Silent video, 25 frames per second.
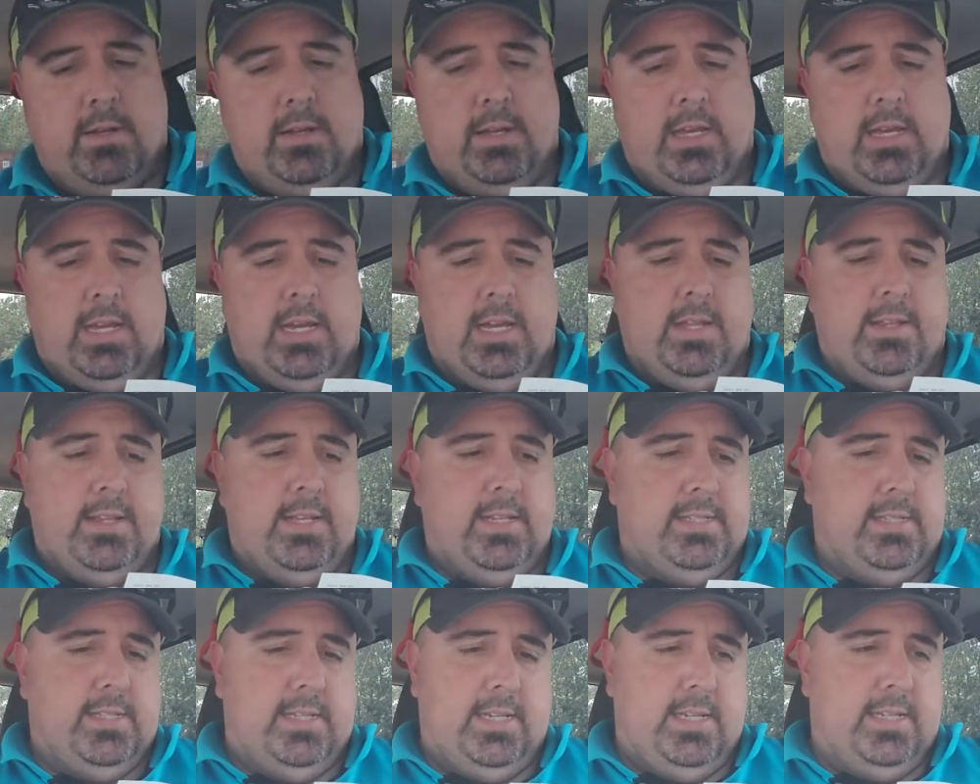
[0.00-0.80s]
And
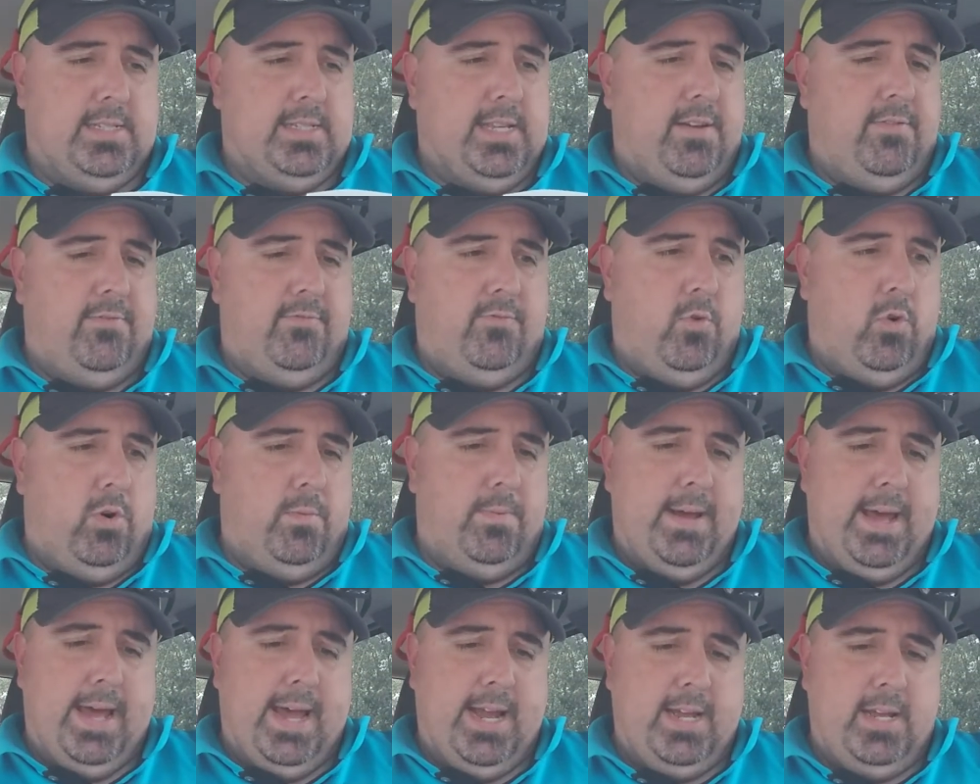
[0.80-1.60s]
this is a
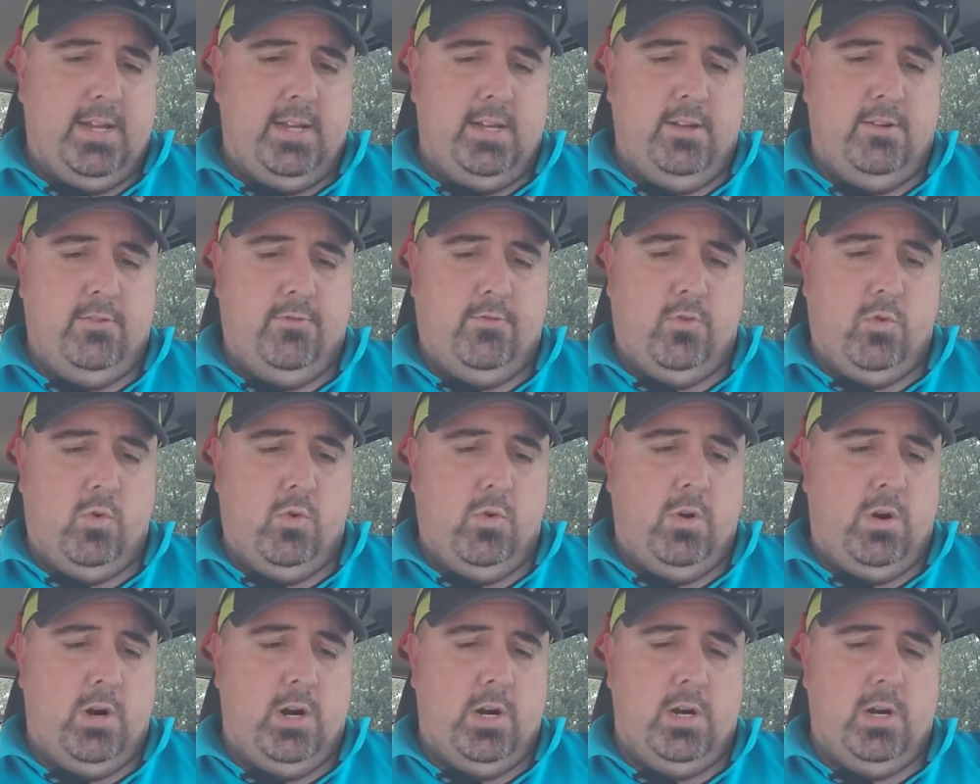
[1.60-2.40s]
4-pack
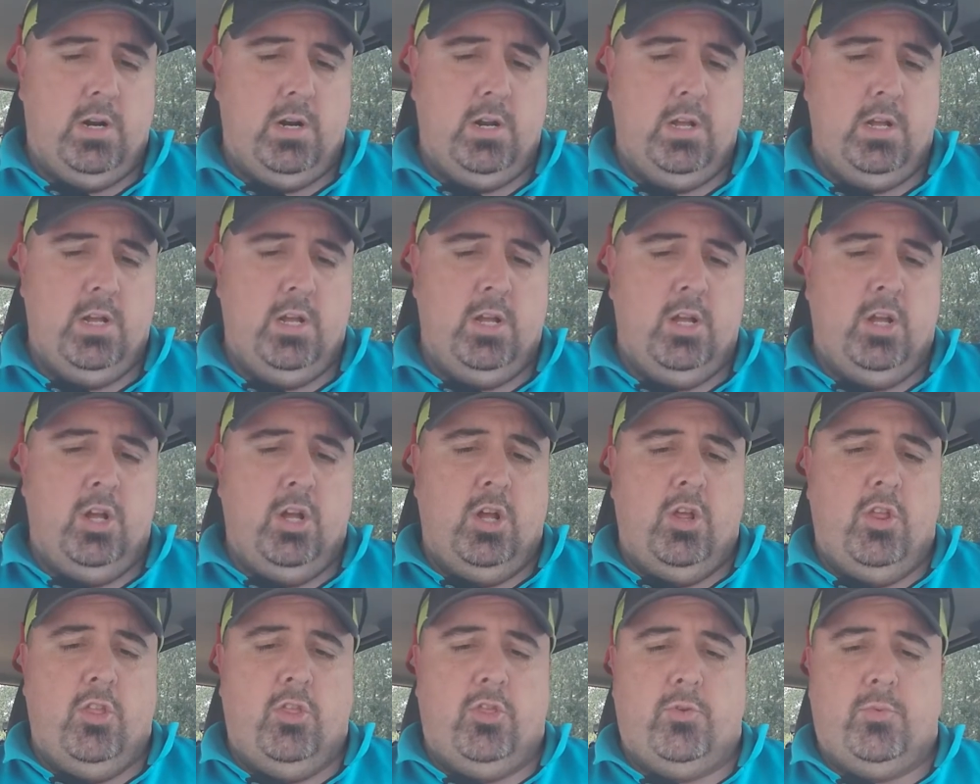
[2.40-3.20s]
for
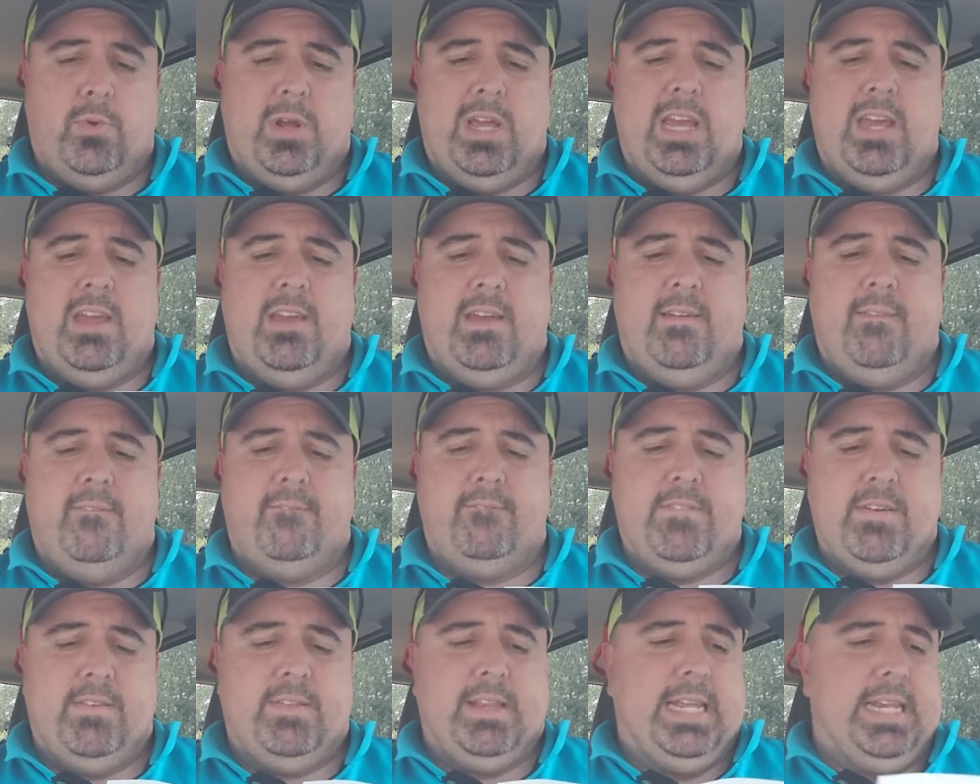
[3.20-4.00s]

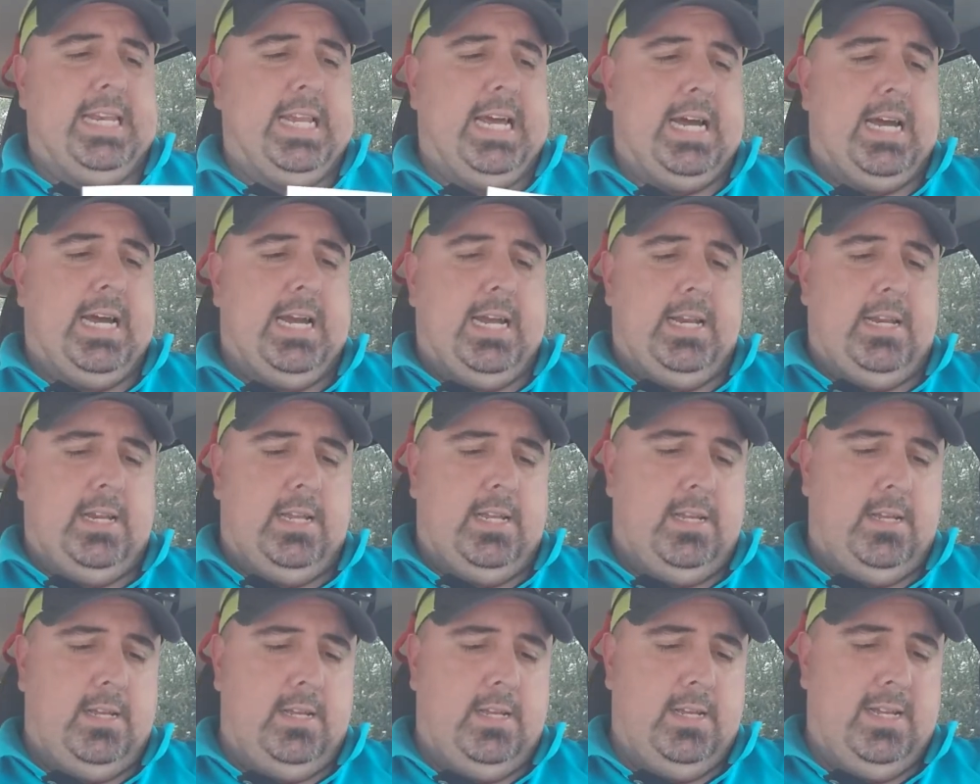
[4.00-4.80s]
$3.59.
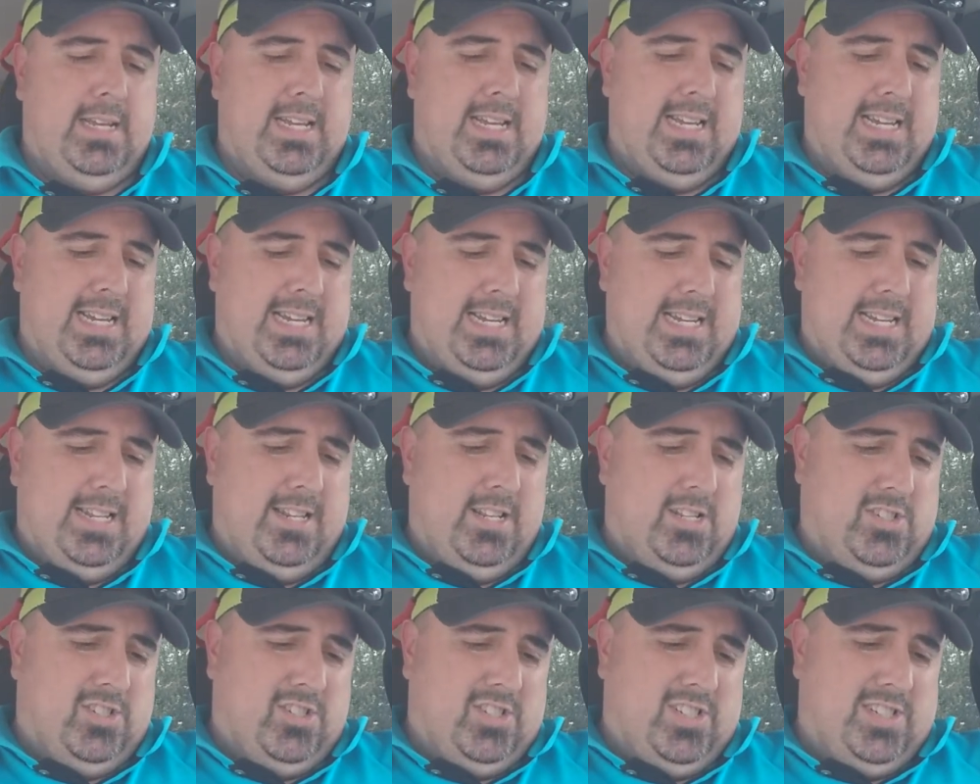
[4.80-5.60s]

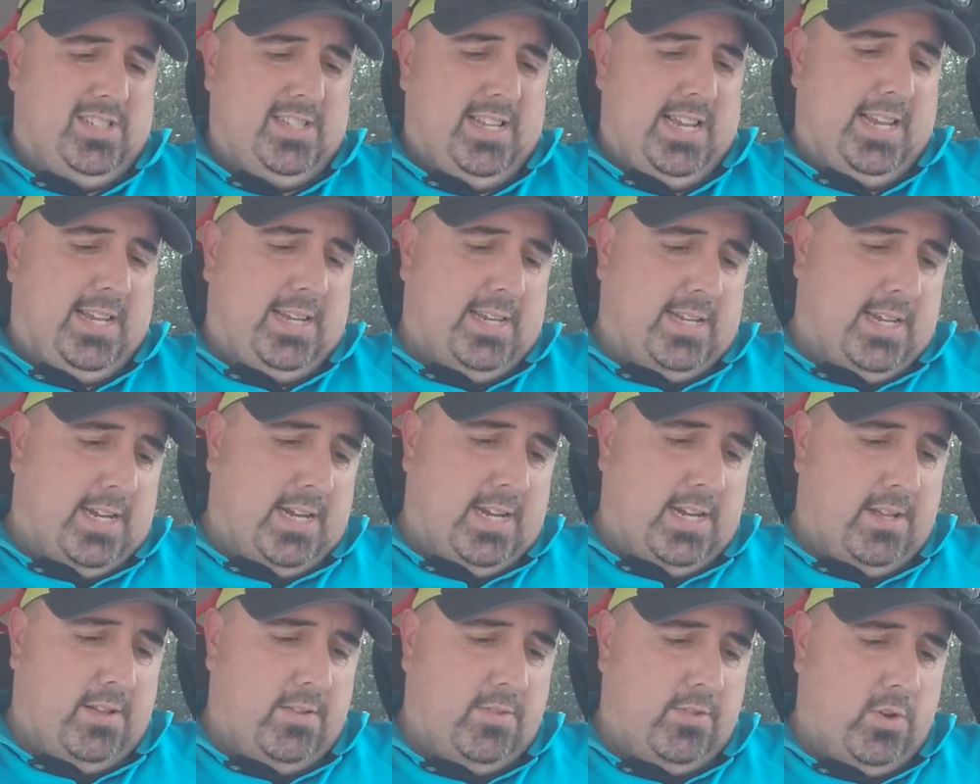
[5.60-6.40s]
This looks like
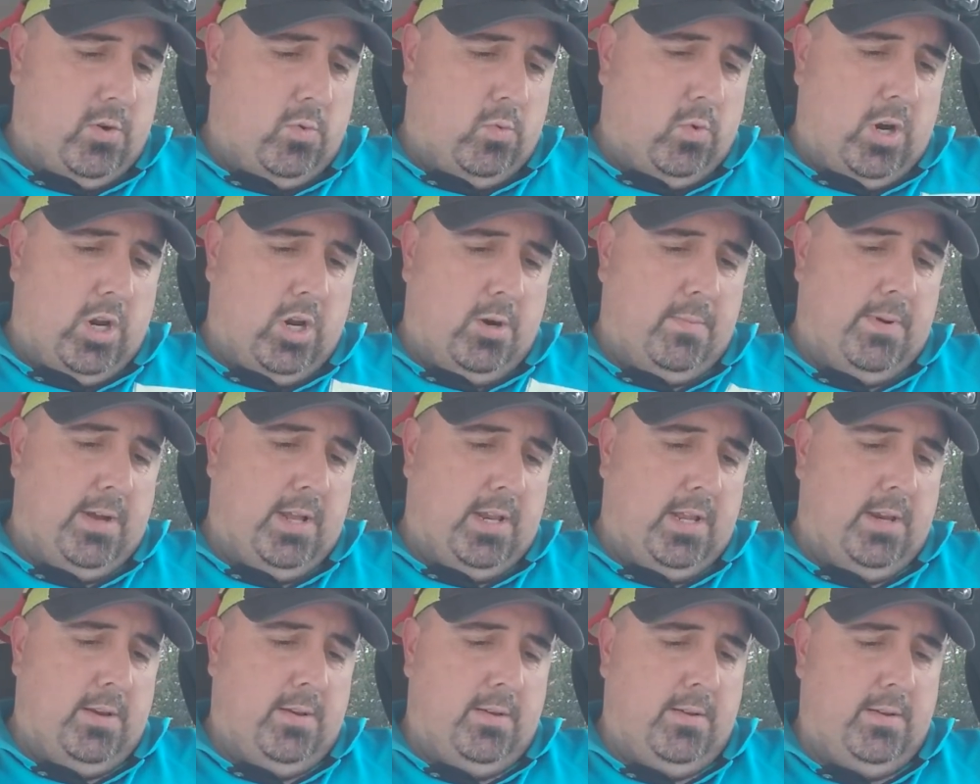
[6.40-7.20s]
their
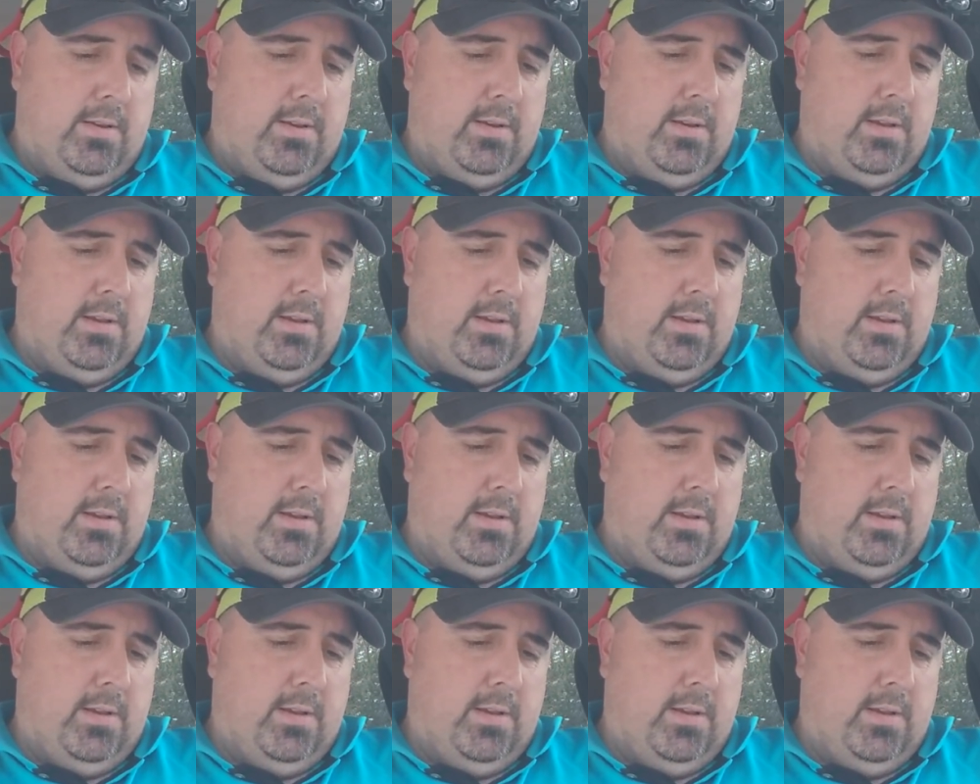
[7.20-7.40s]
watermelon